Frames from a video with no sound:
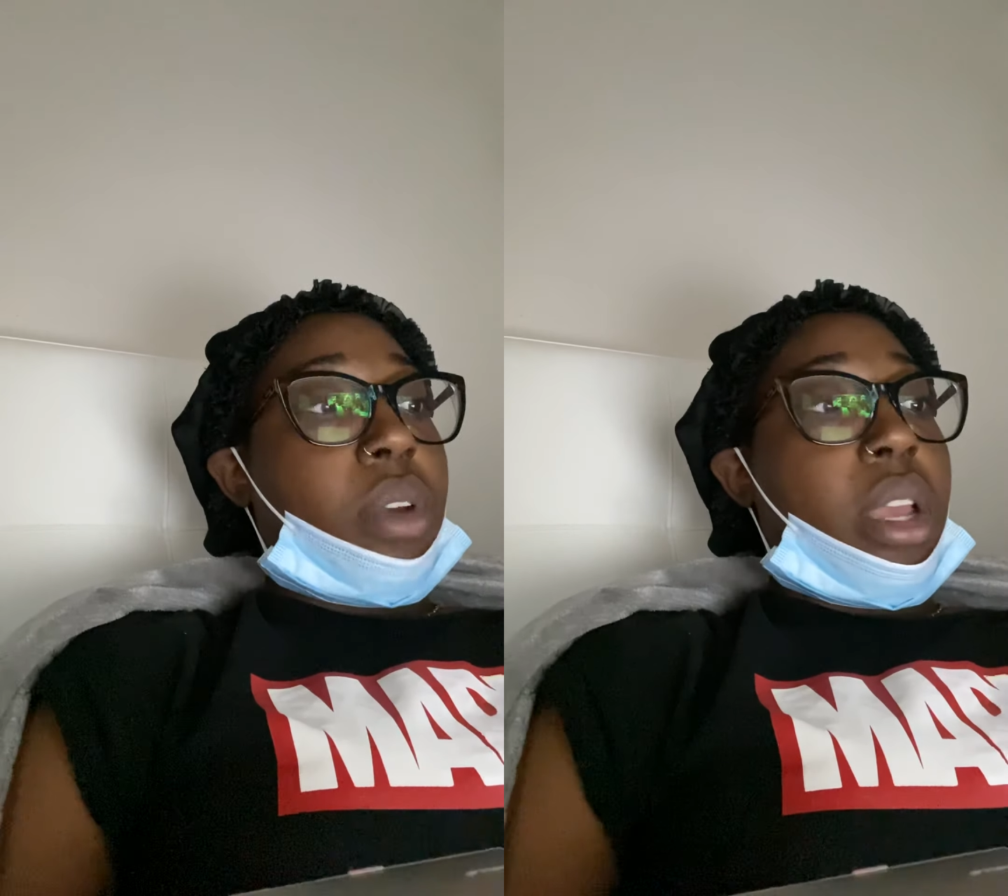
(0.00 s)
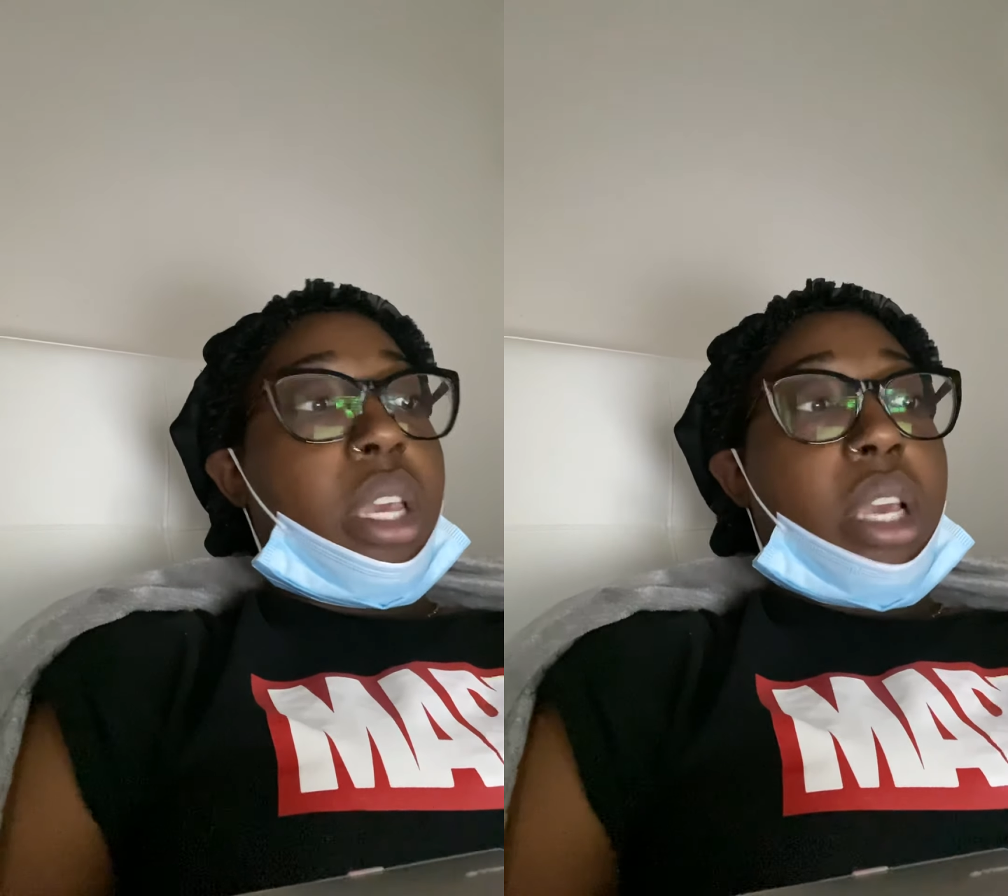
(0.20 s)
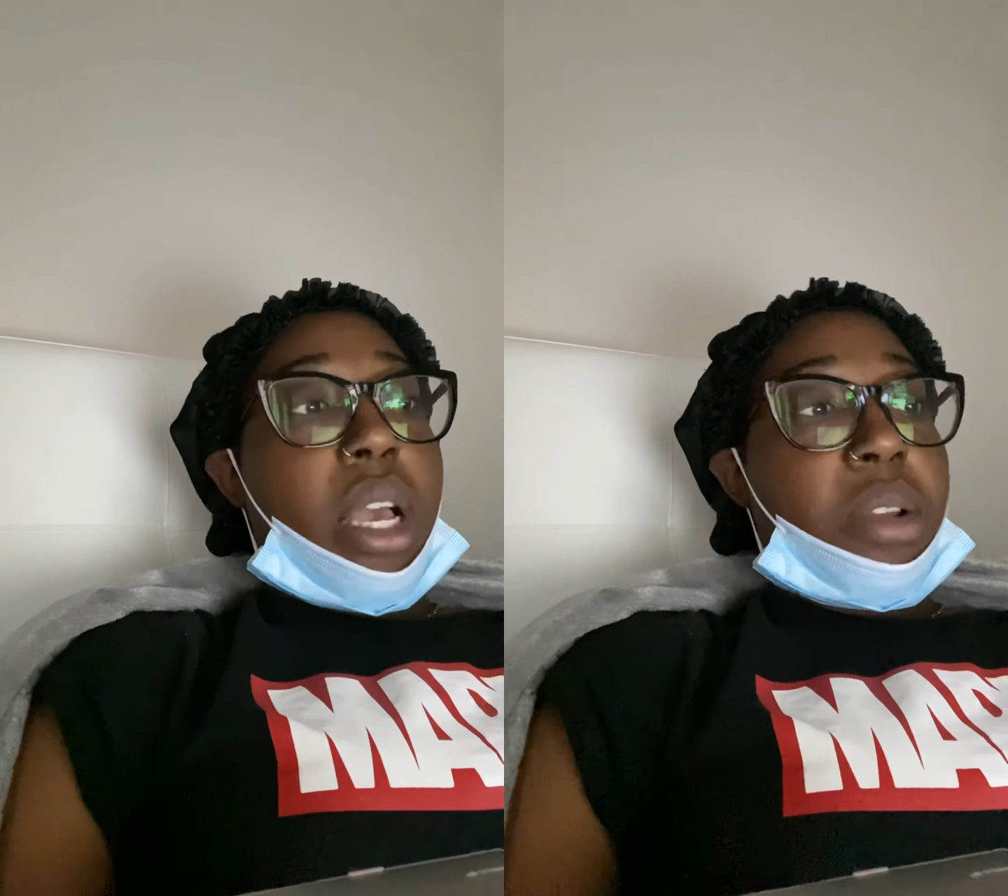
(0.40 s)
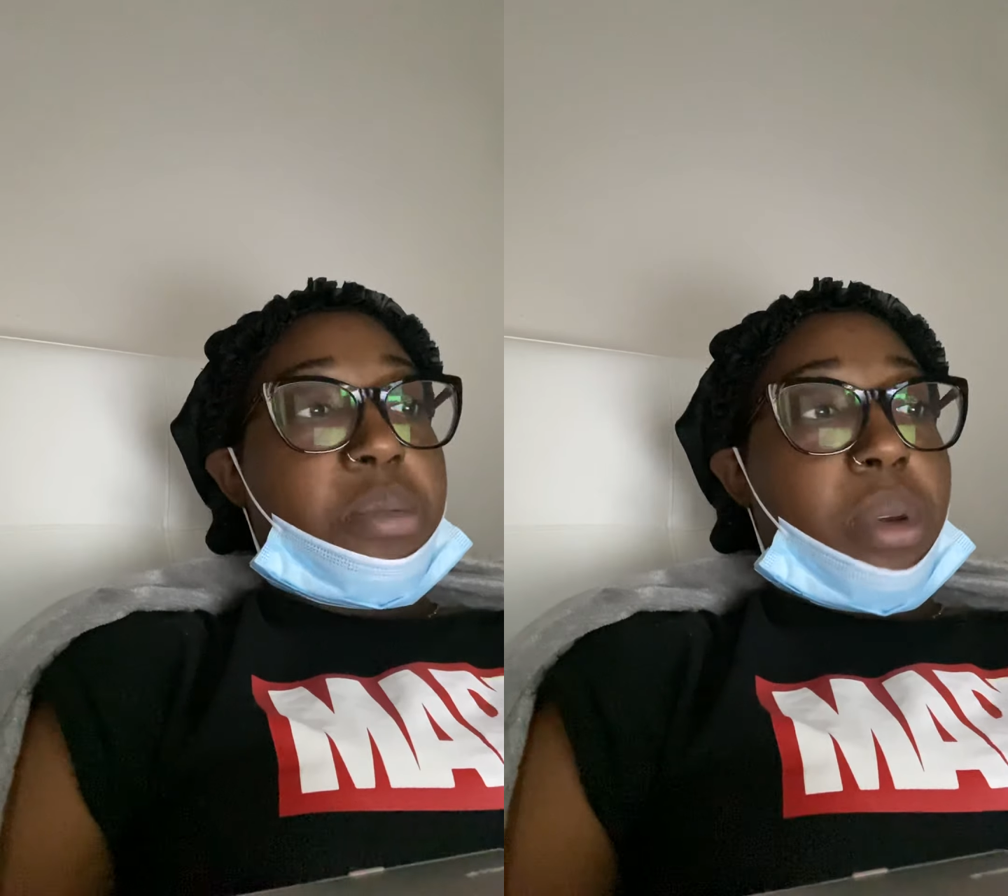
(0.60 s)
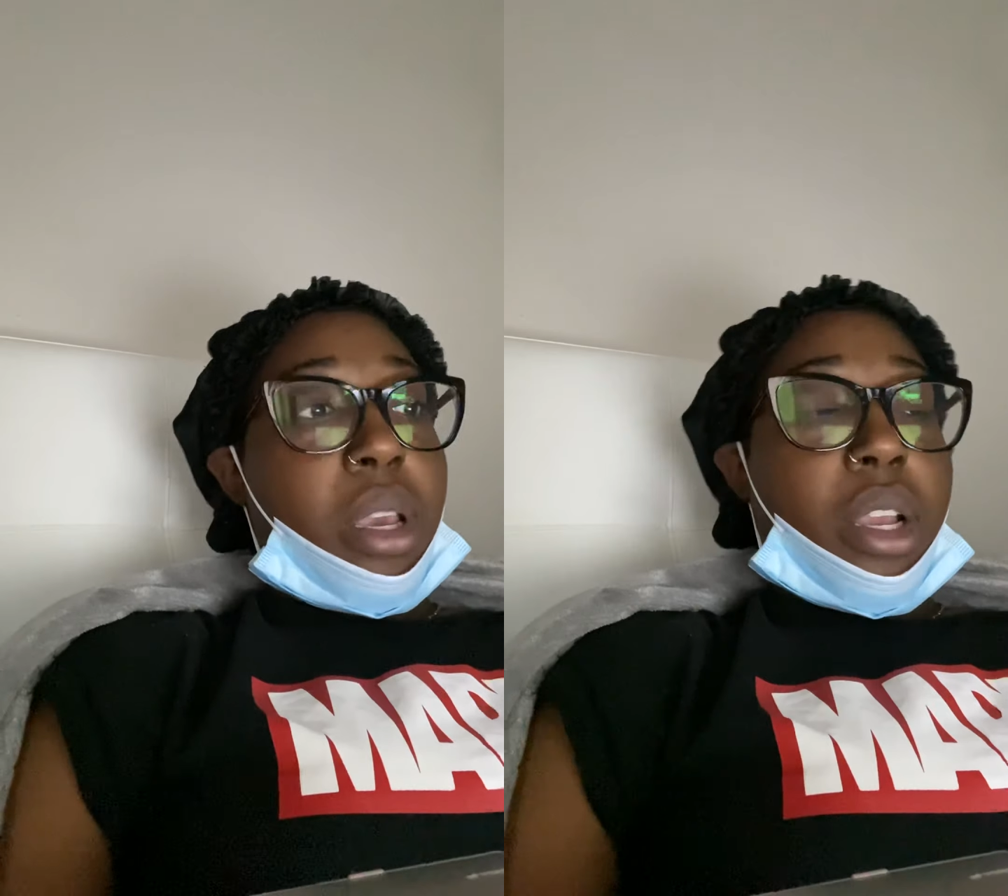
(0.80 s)
any kind of
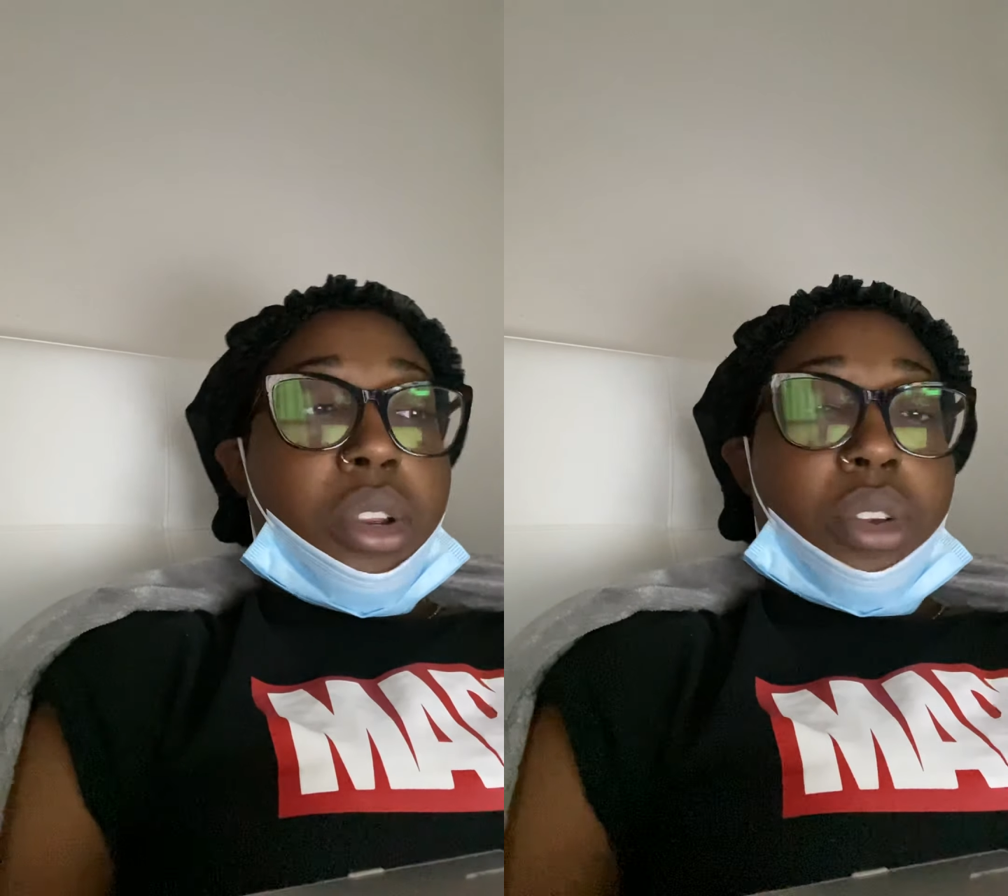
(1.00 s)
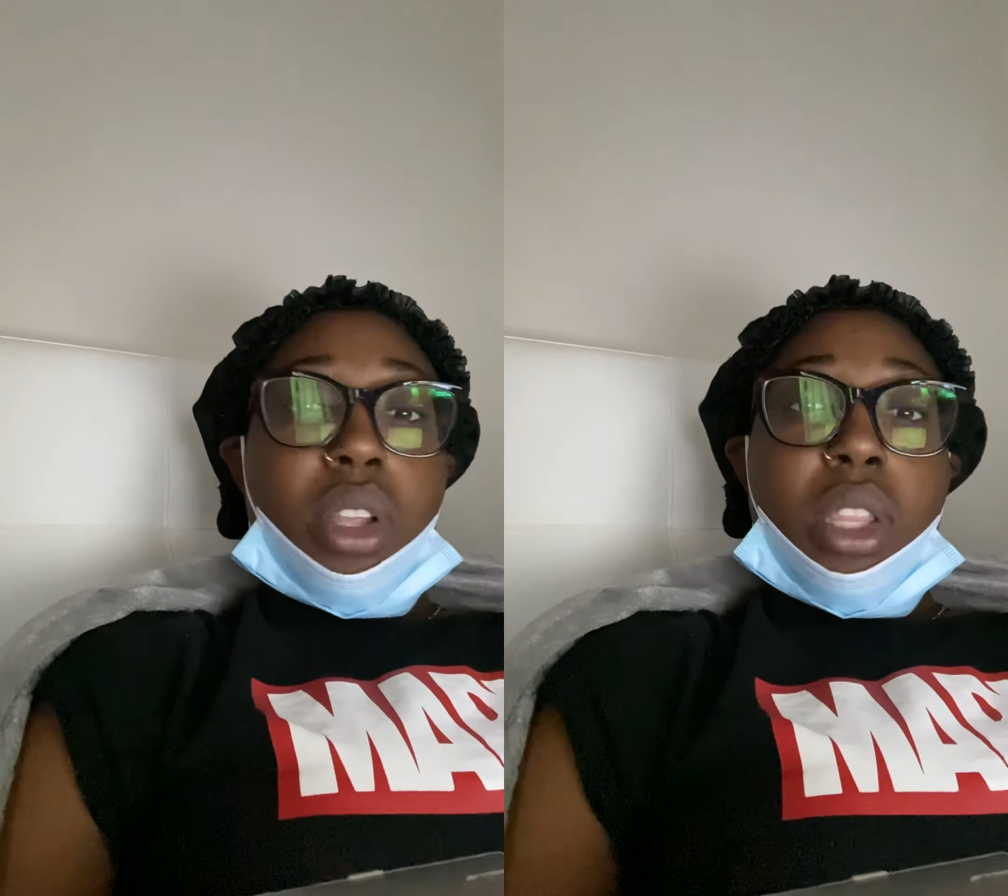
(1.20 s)
pain during